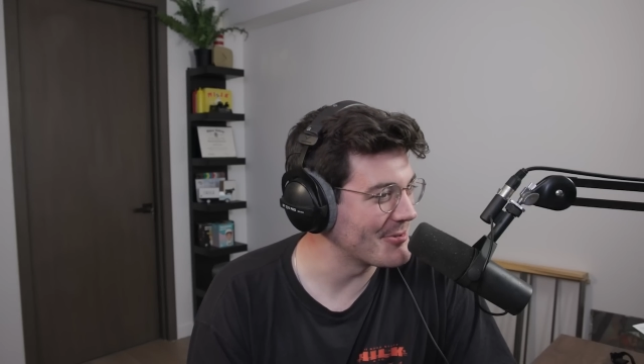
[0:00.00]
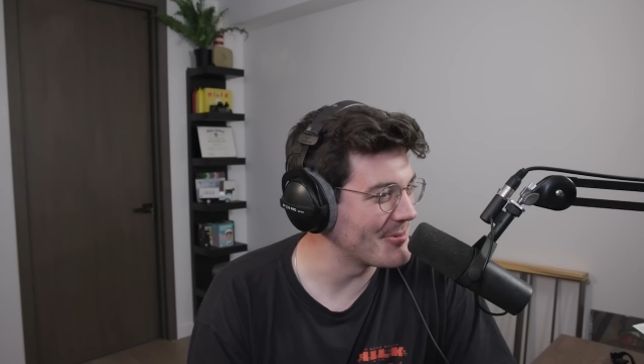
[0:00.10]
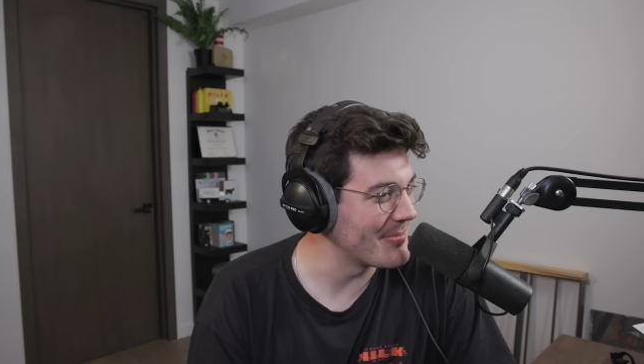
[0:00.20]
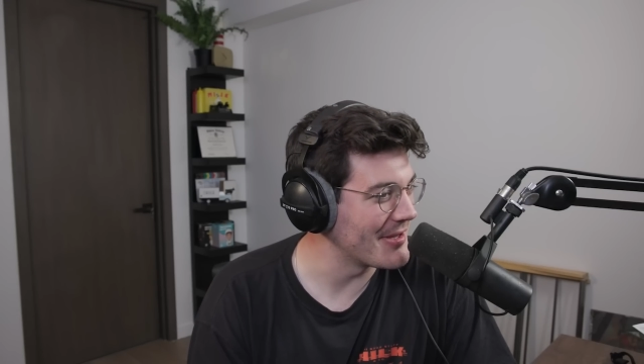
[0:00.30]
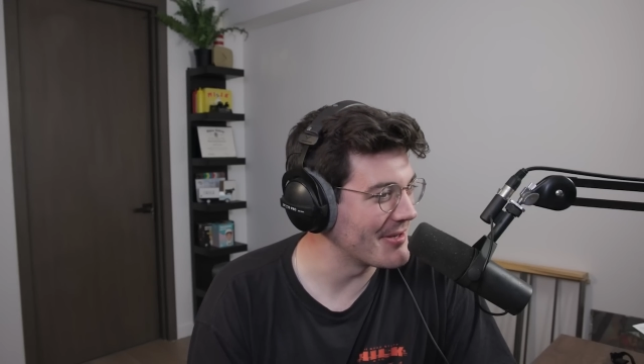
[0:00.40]

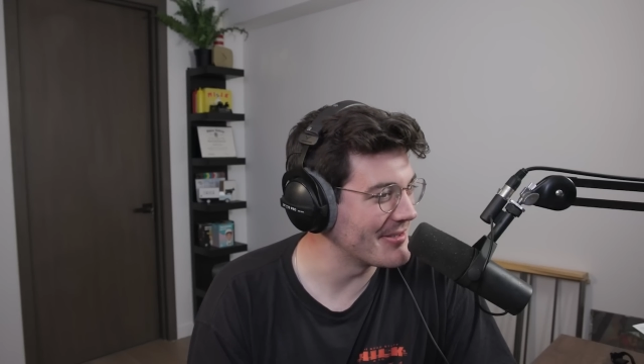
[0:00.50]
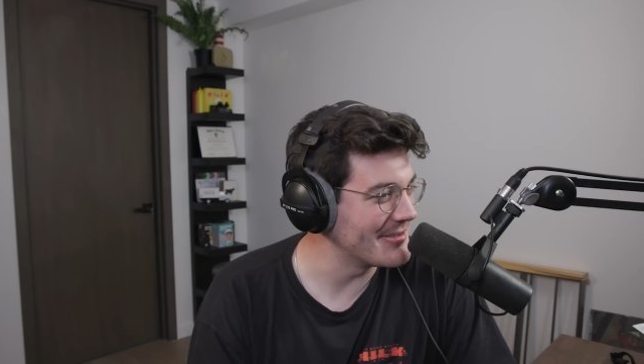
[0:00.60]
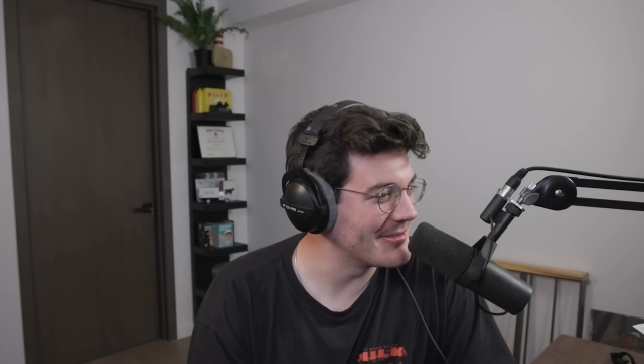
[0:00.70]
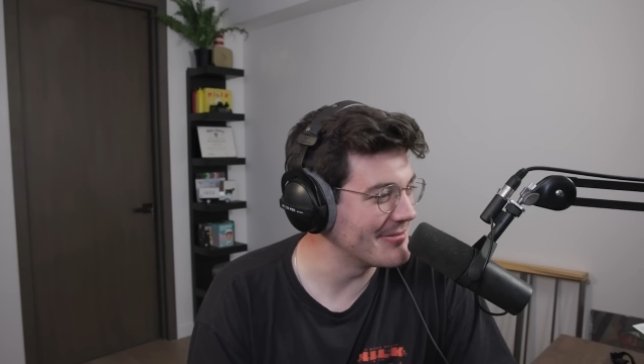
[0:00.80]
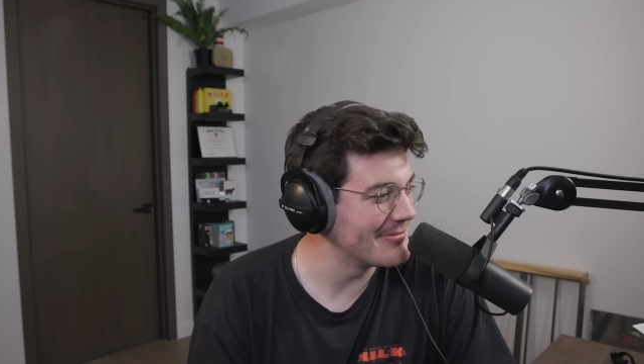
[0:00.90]

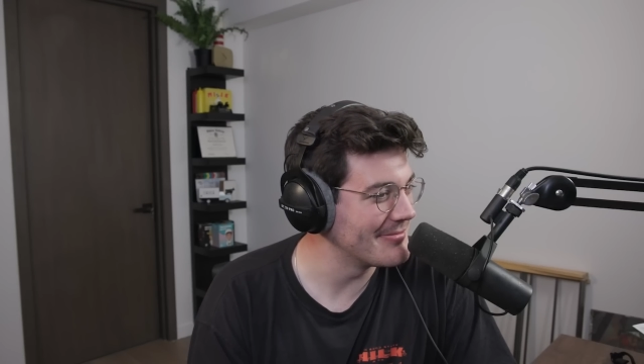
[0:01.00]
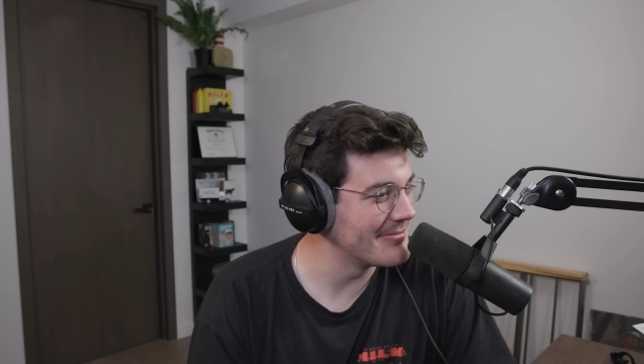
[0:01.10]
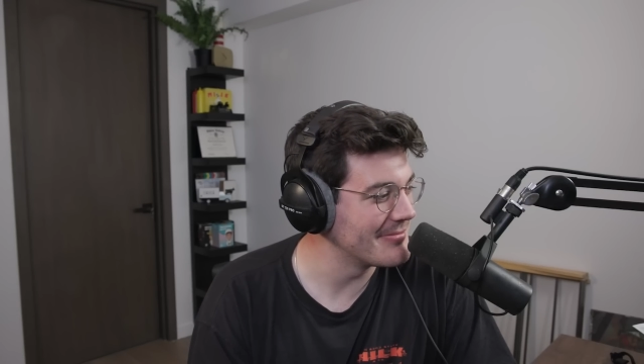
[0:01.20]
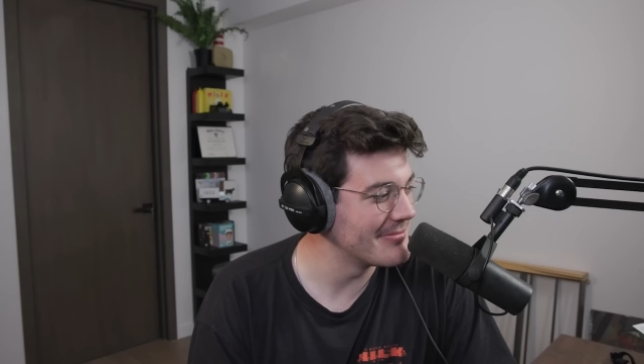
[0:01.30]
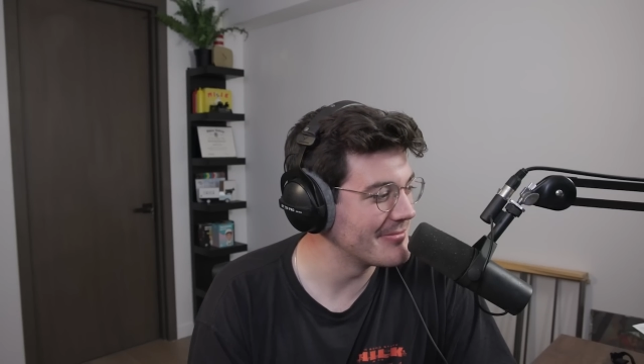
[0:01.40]
something
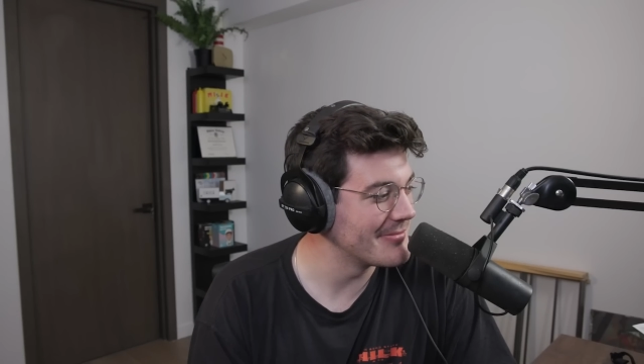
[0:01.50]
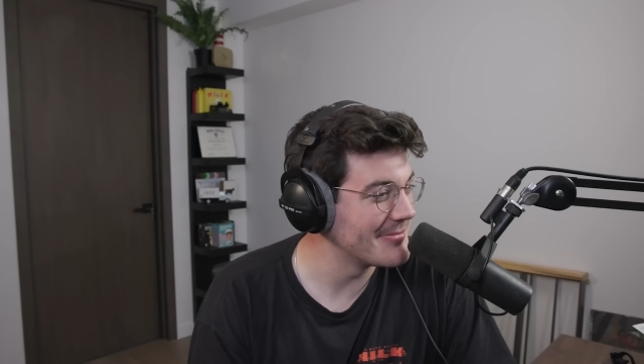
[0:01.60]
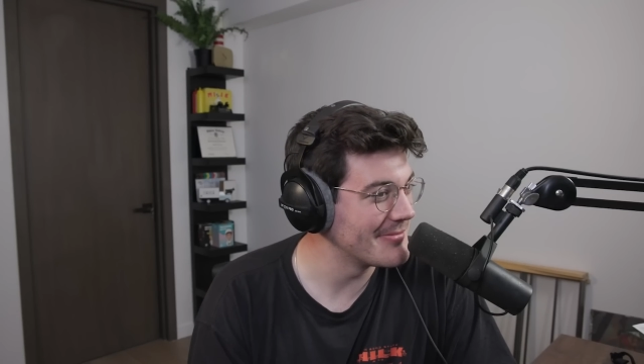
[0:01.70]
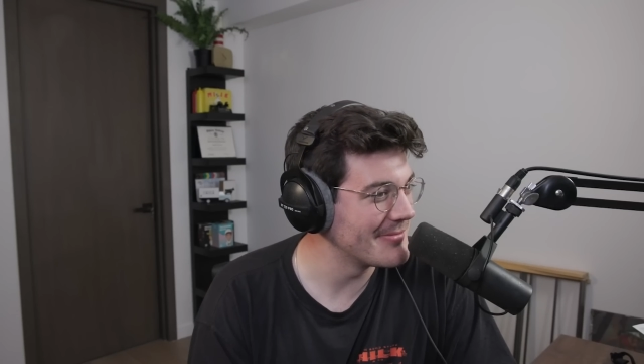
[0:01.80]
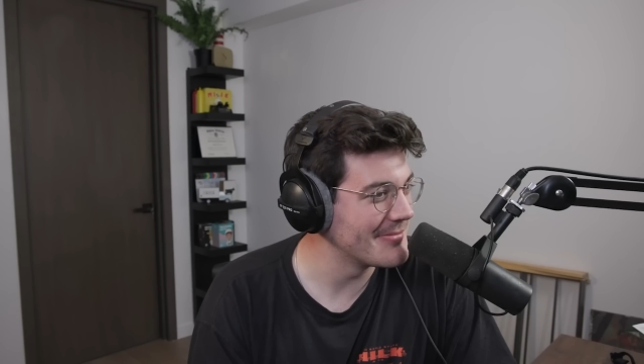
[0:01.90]

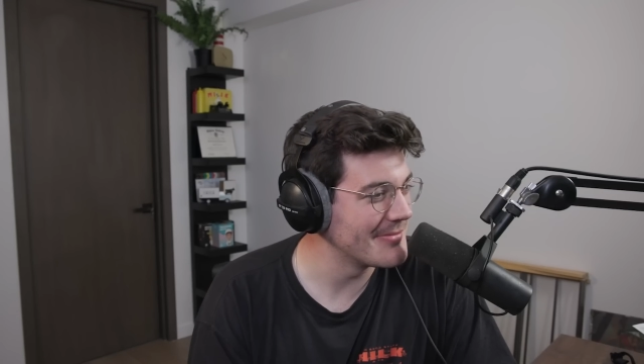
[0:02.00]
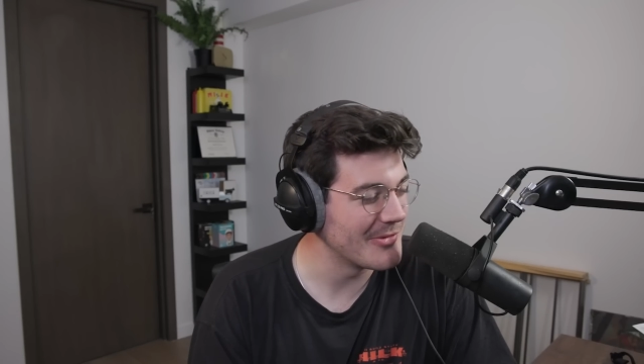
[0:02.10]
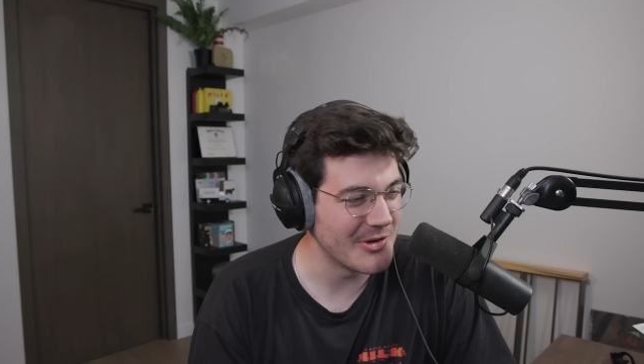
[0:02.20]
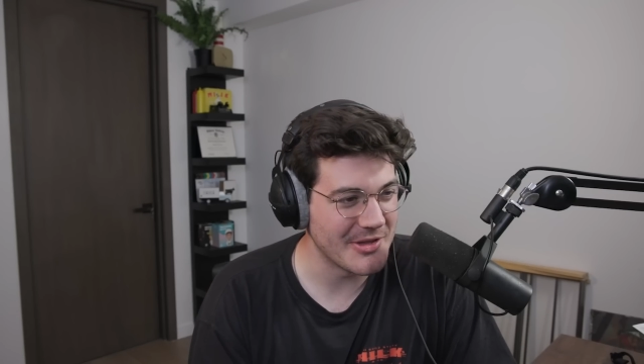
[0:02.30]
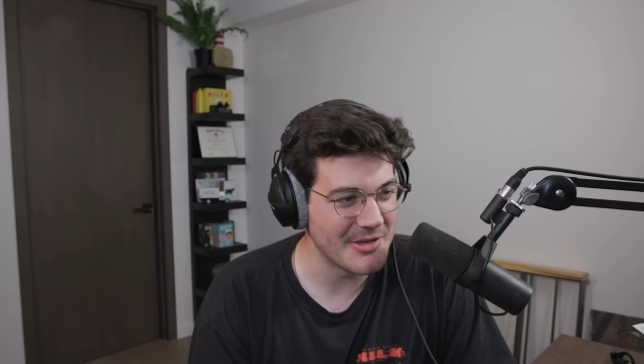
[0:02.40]

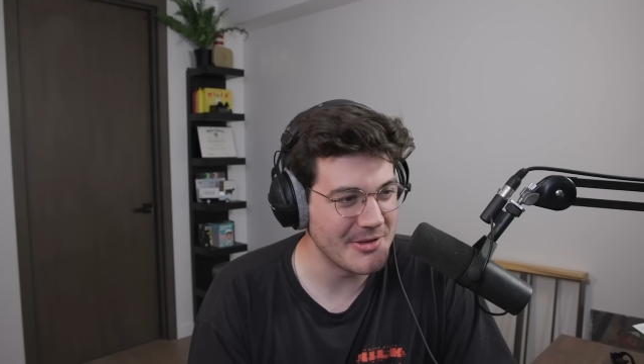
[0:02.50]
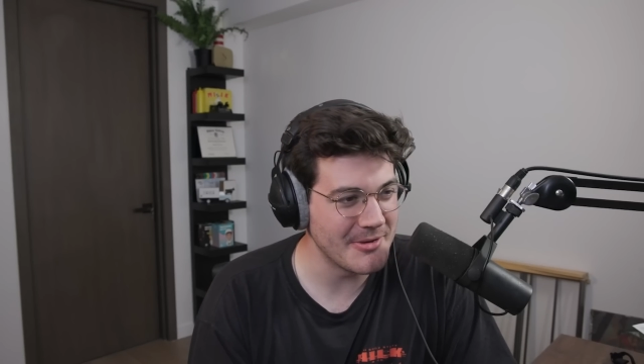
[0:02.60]
within you?